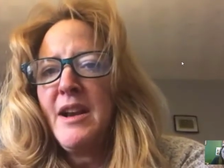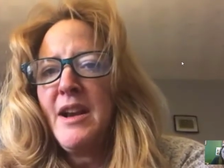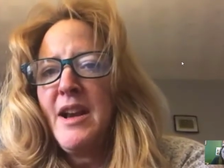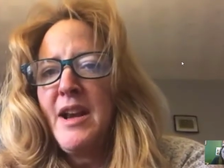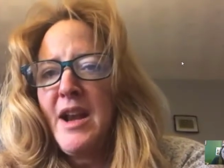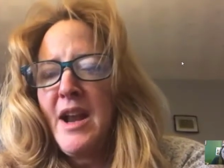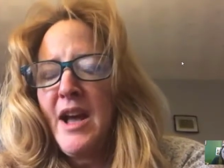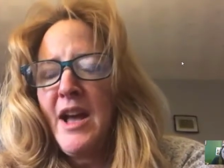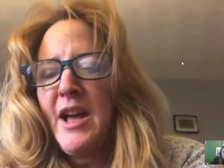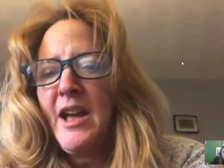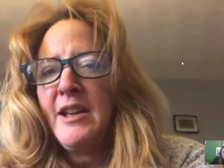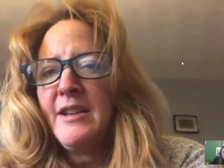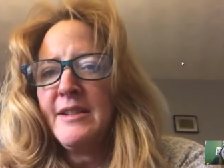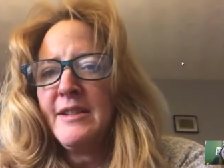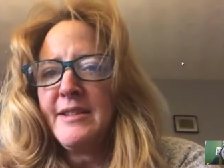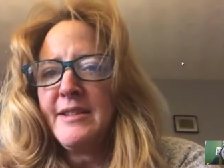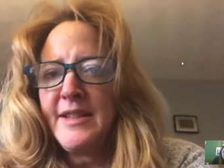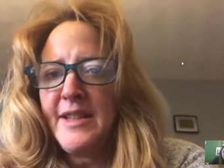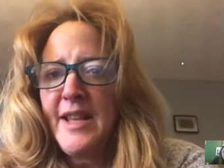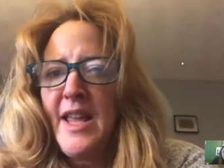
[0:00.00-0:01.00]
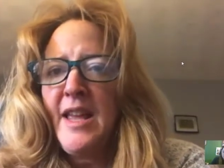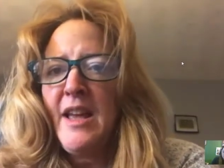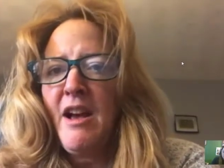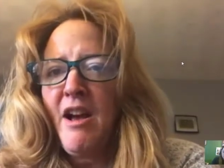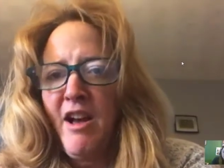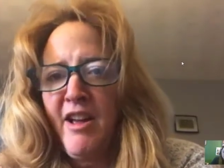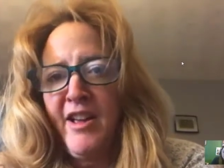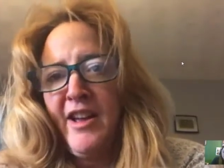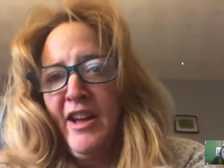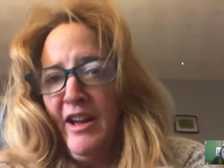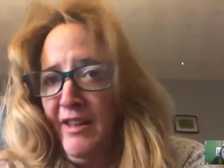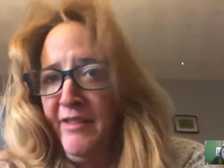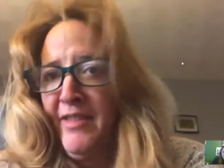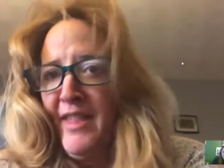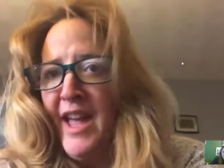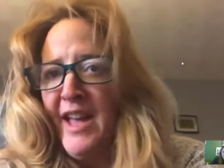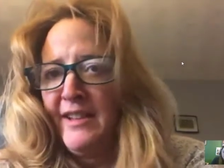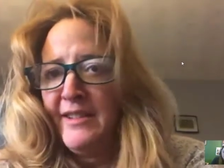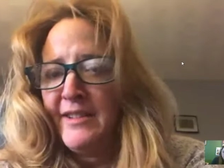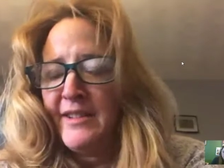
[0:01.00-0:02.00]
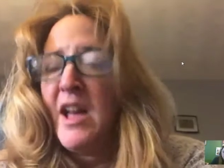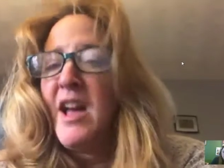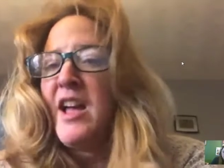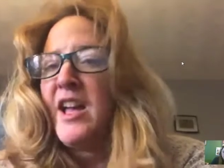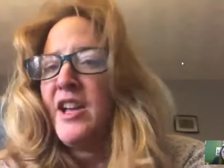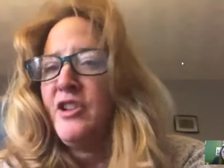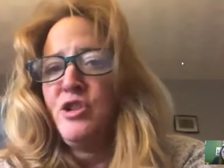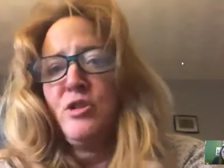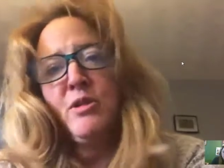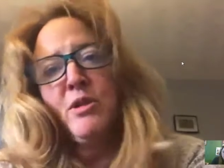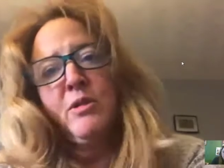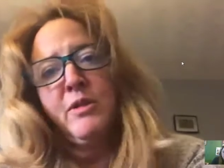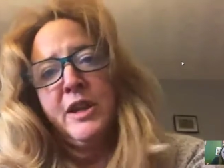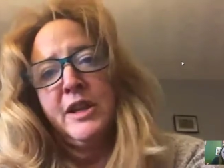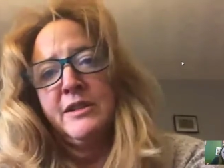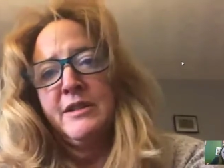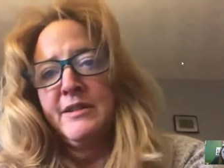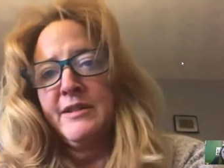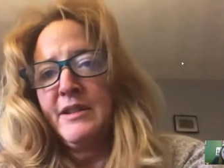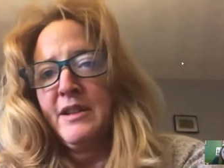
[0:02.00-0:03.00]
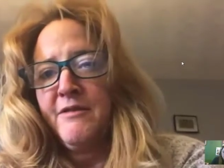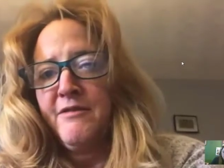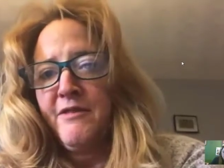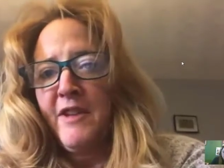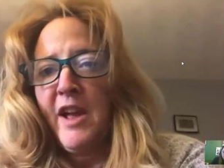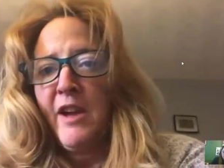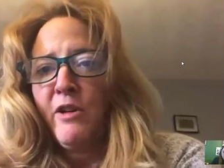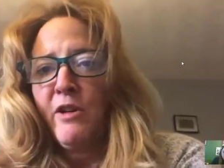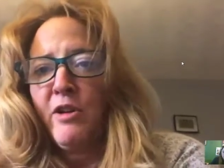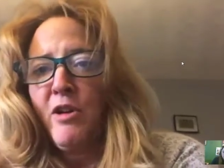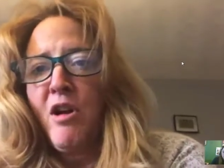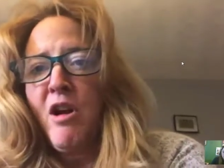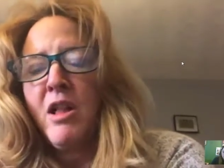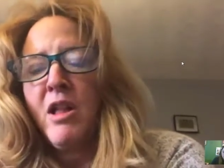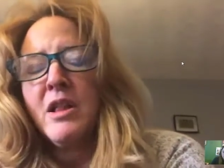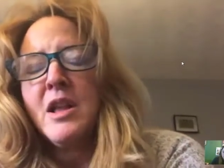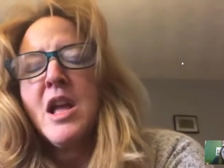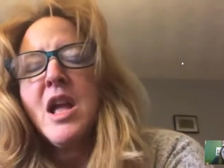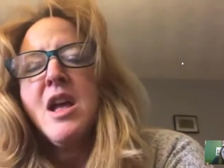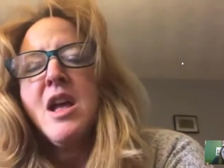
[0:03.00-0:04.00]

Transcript: not sit on that side, you don't get to see the fire at all.